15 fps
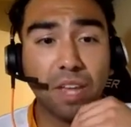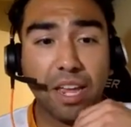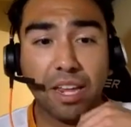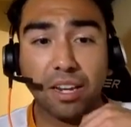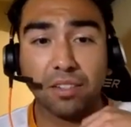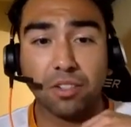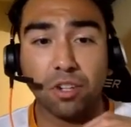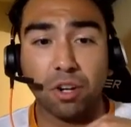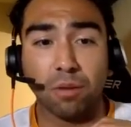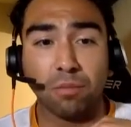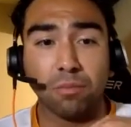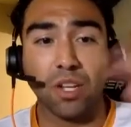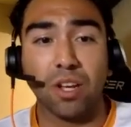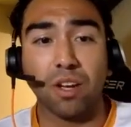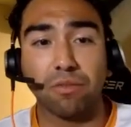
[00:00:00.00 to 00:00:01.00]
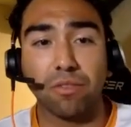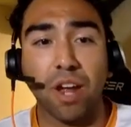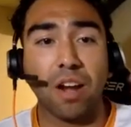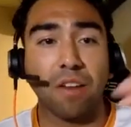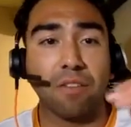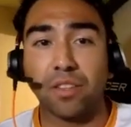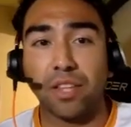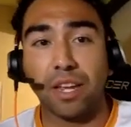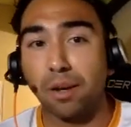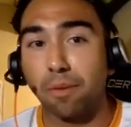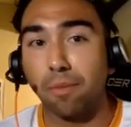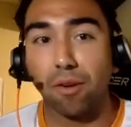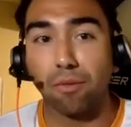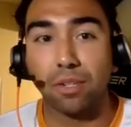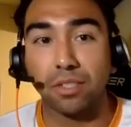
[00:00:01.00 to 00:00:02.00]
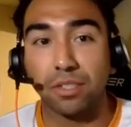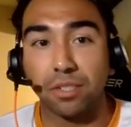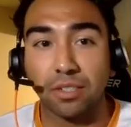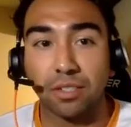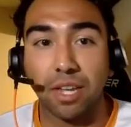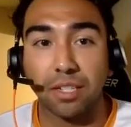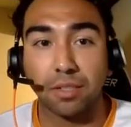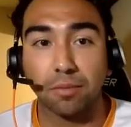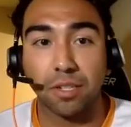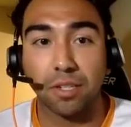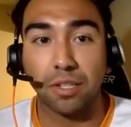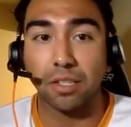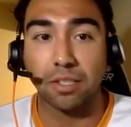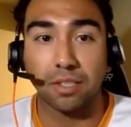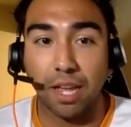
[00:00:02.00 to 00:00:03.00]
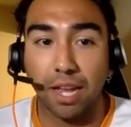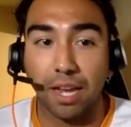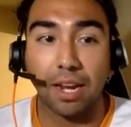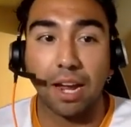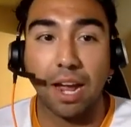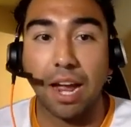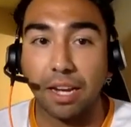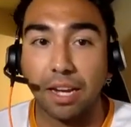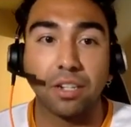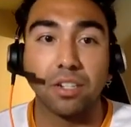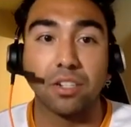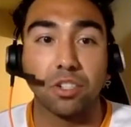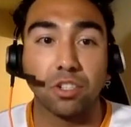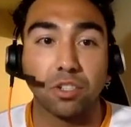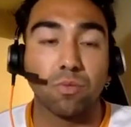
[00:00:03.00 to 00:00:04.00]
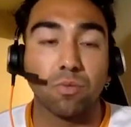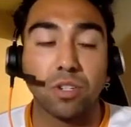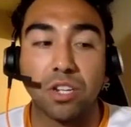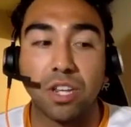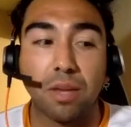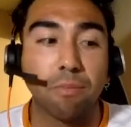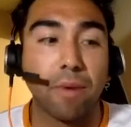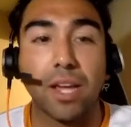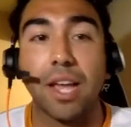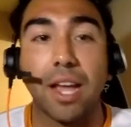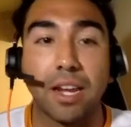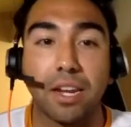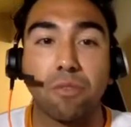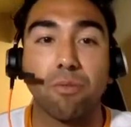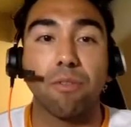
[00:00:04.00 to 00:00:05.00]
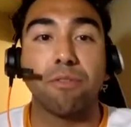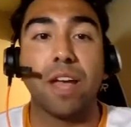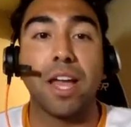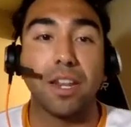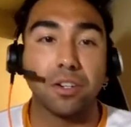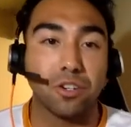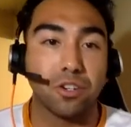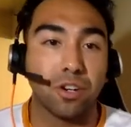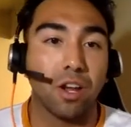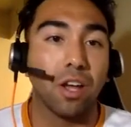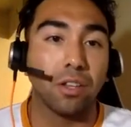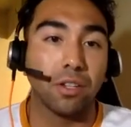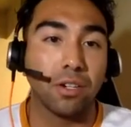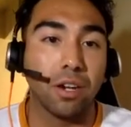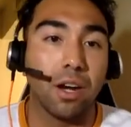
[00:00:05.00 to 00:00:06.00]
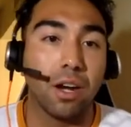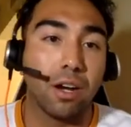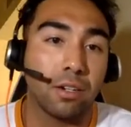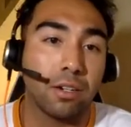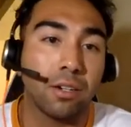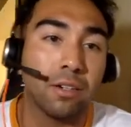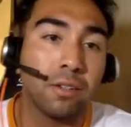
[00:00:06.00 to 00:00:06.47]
In terms of not even thinking about risk assessment, it's like I need to just I need revenge on the dog.